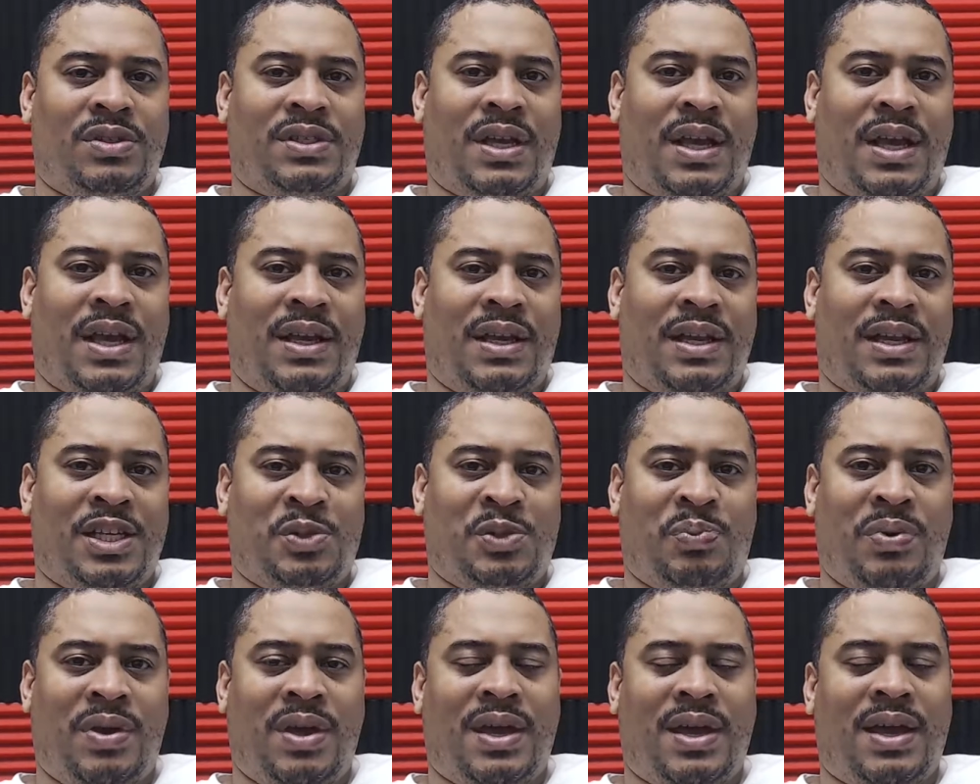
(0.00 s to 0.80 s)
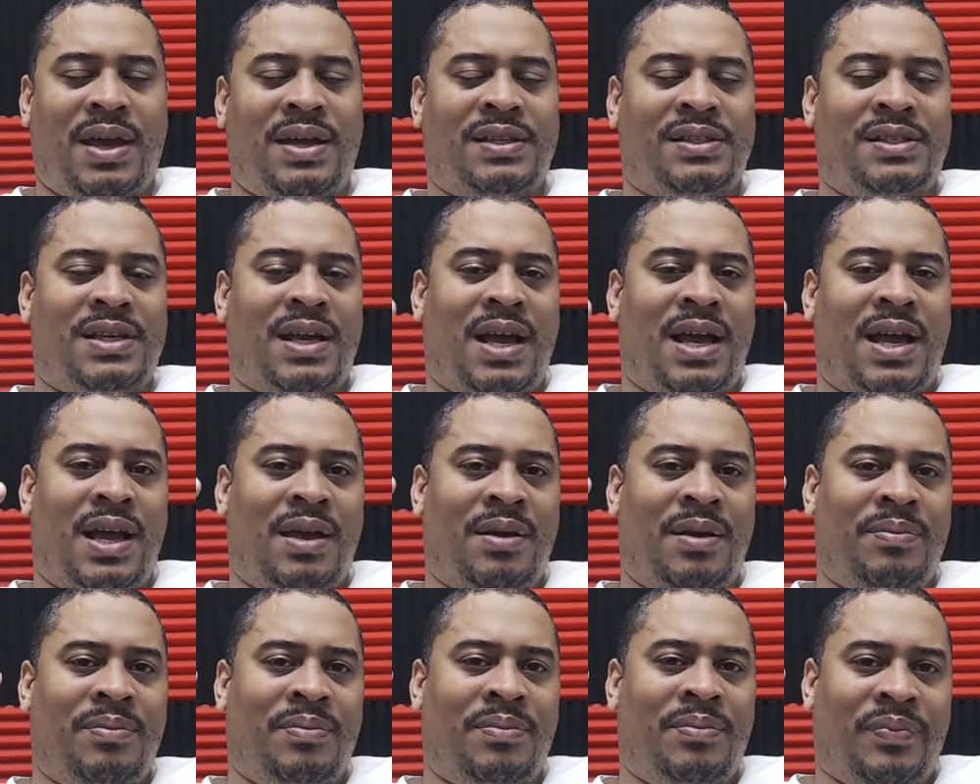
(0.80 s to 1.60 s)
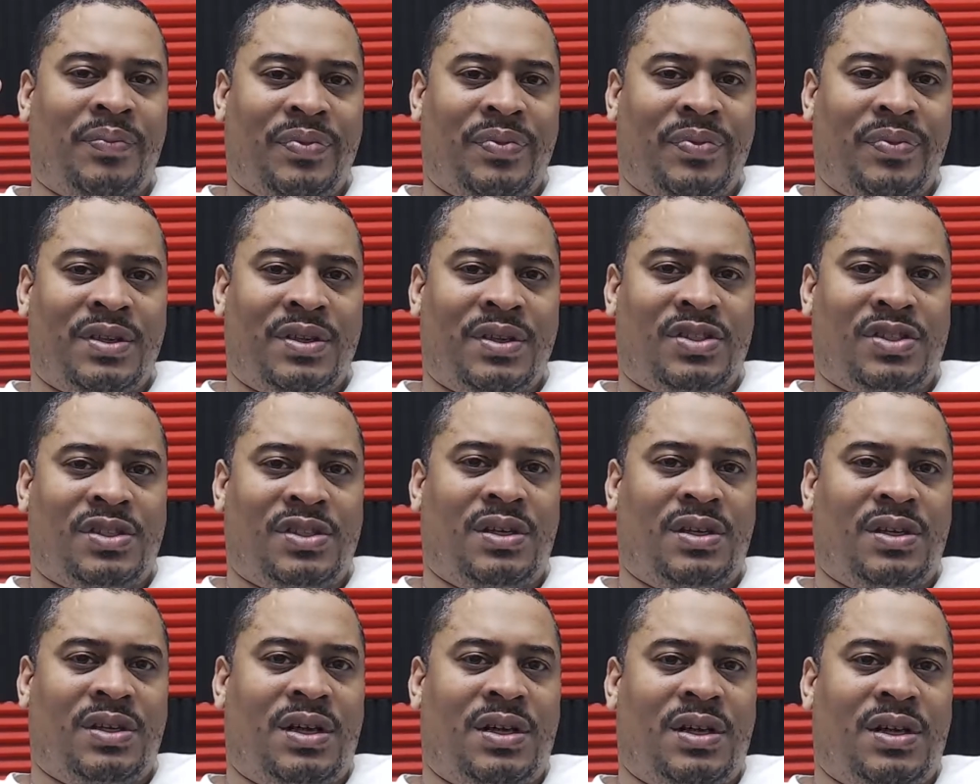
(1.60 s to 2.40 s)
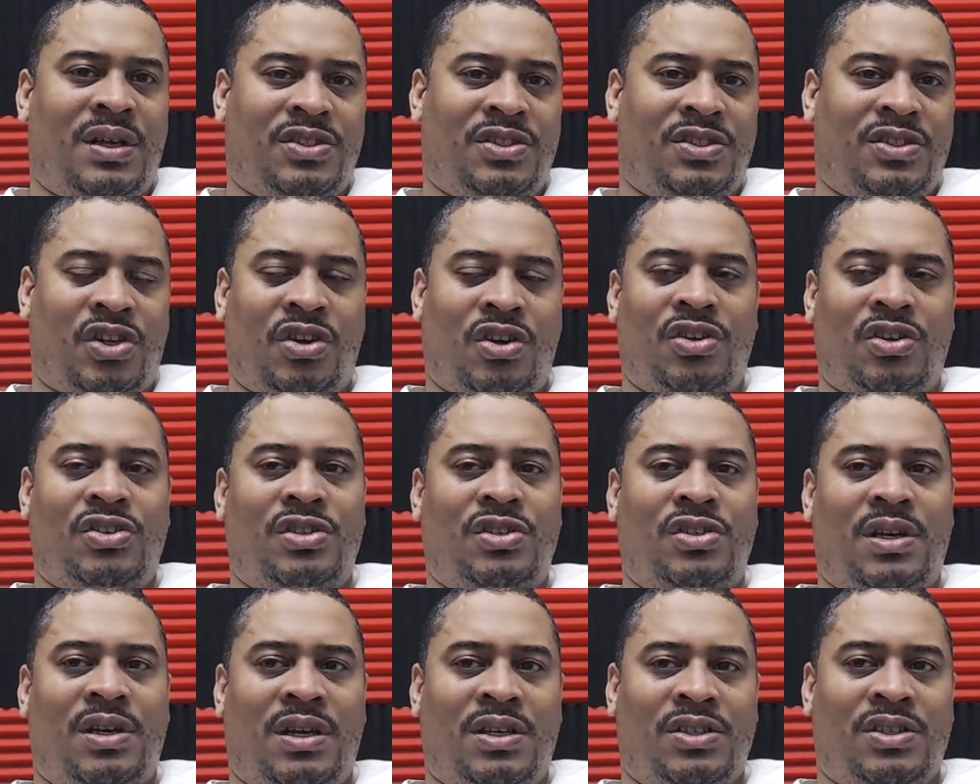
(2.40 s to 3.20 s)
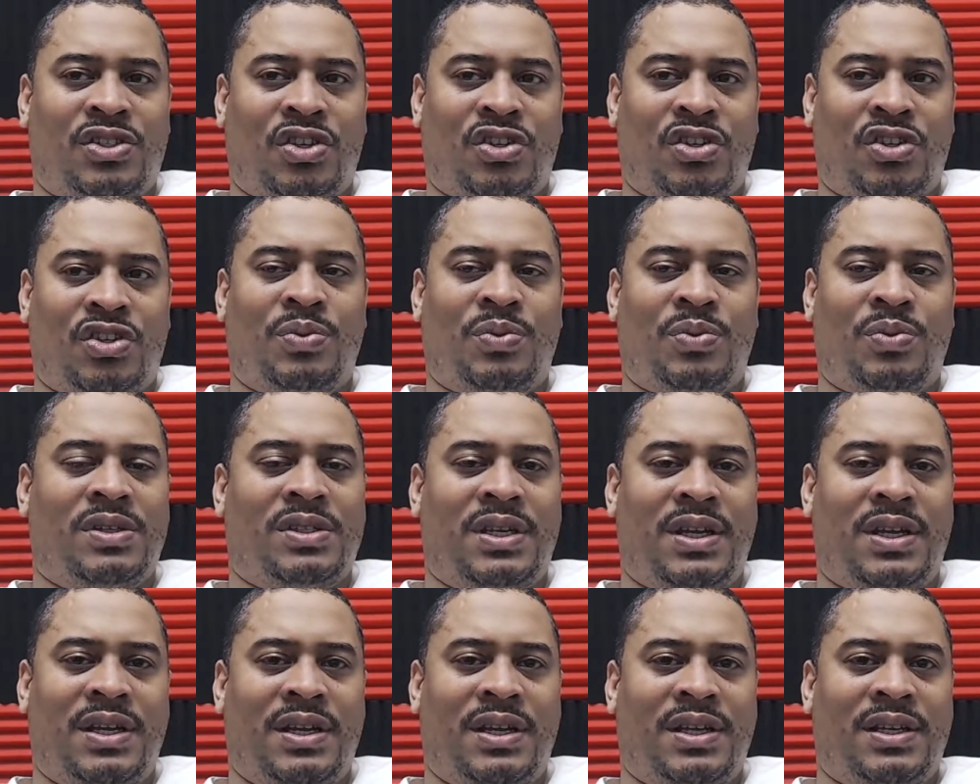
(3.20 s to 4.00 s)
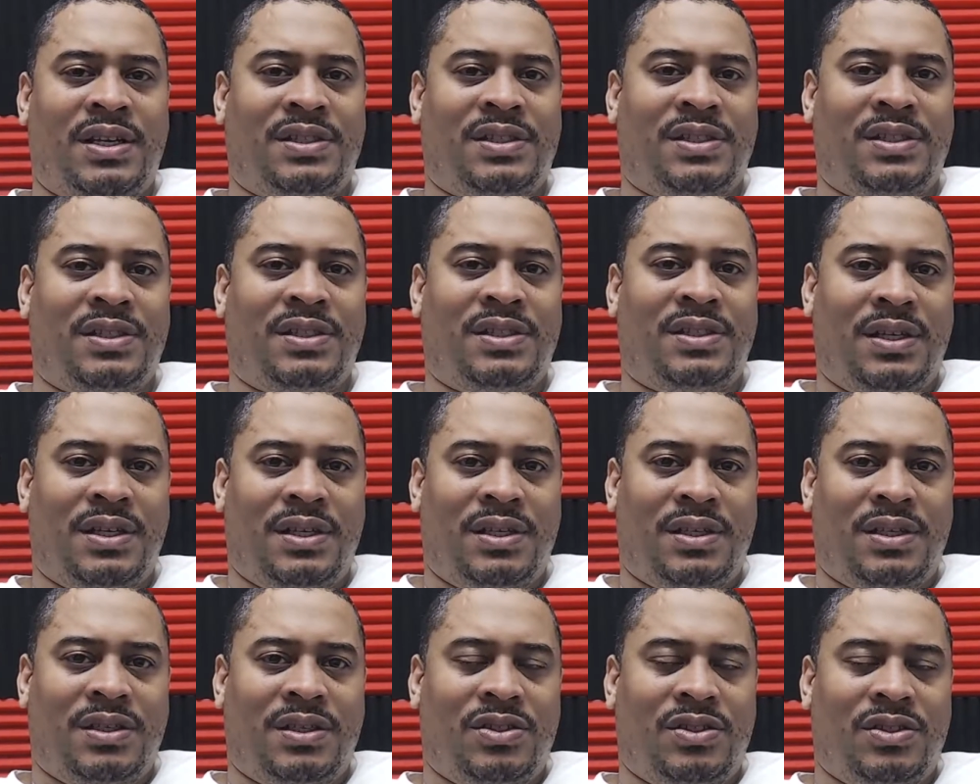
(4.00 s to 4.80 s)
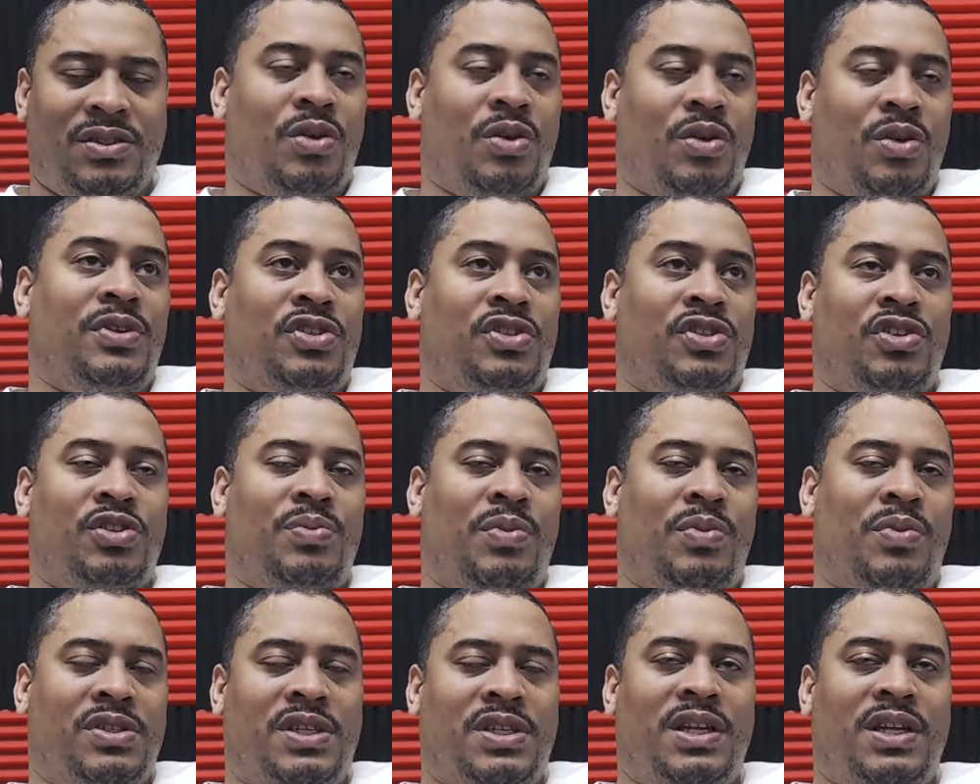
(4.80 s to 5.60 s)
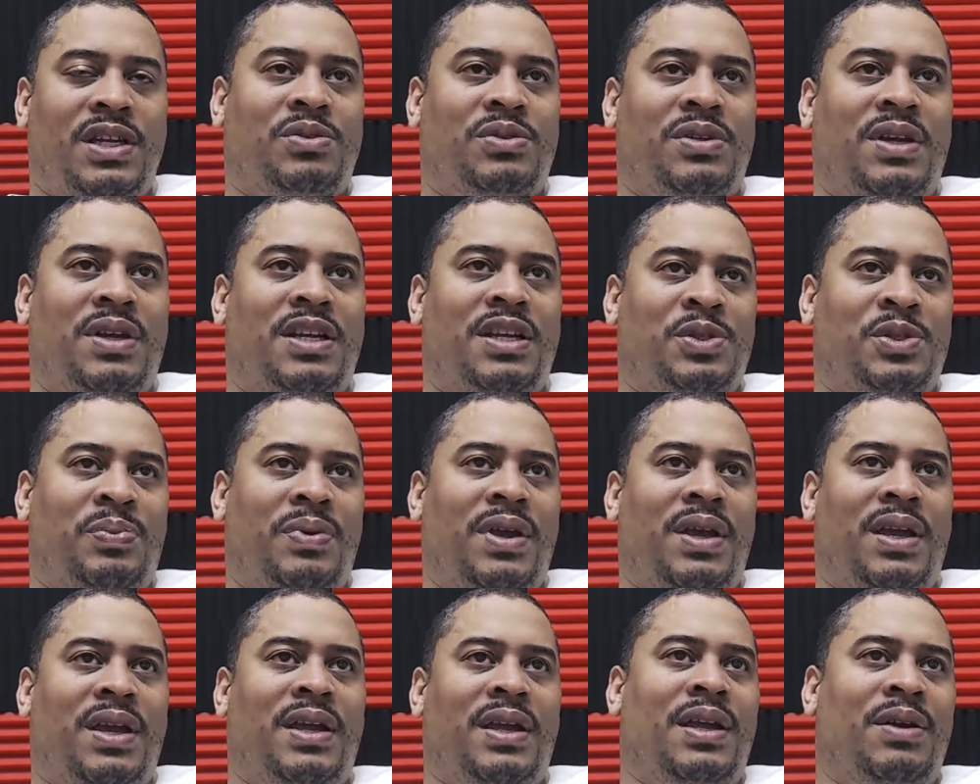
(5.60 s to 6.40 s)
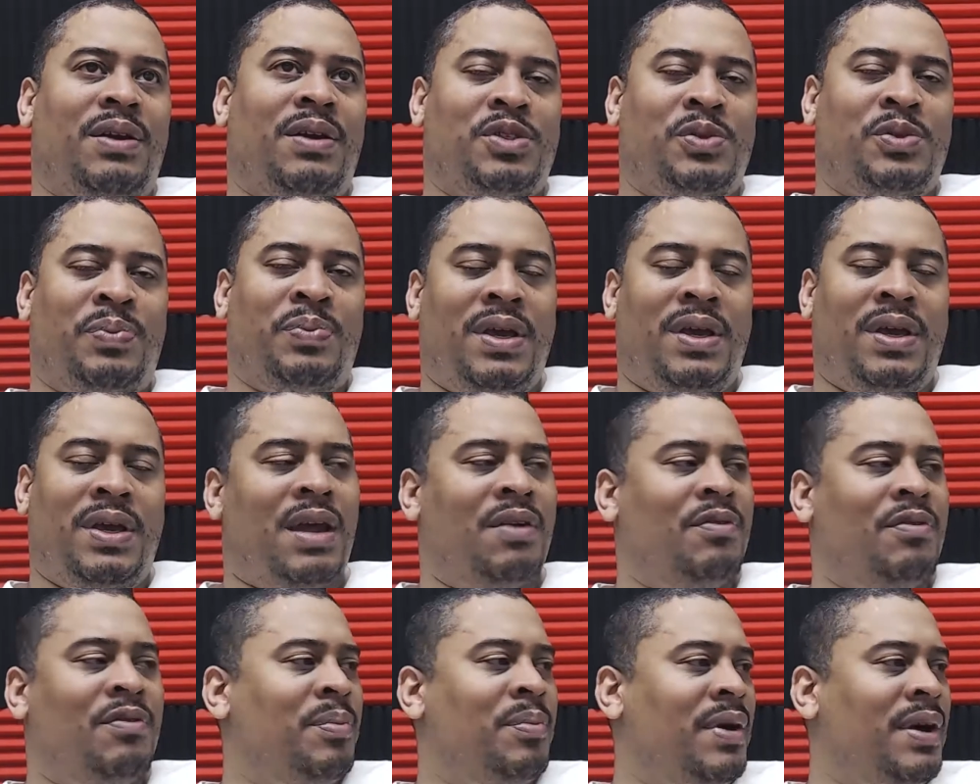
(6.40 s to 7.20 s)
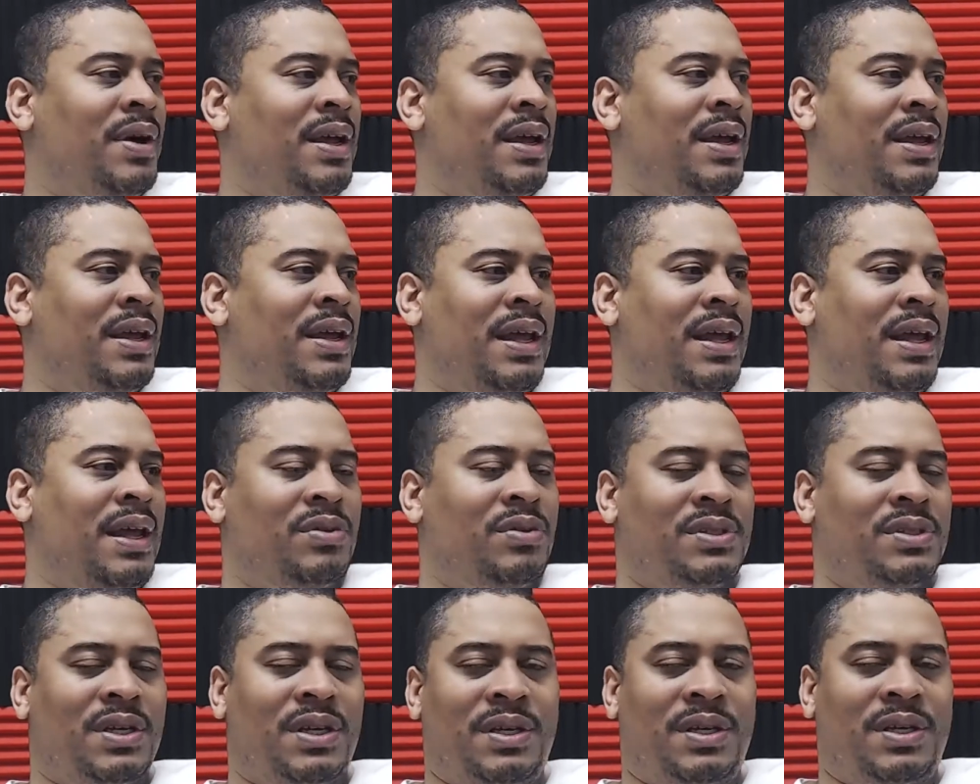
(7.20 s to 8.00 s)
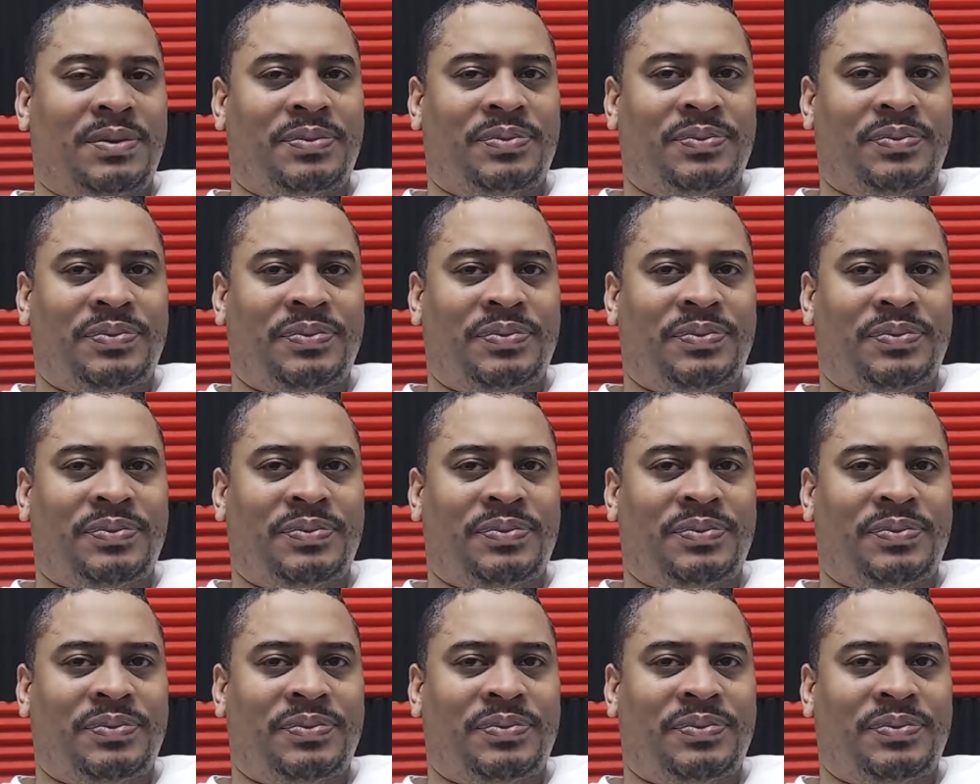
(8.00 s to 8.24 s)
at his peak at the time. Sergio Martinez was at his peak and he was beating everybody, and he was and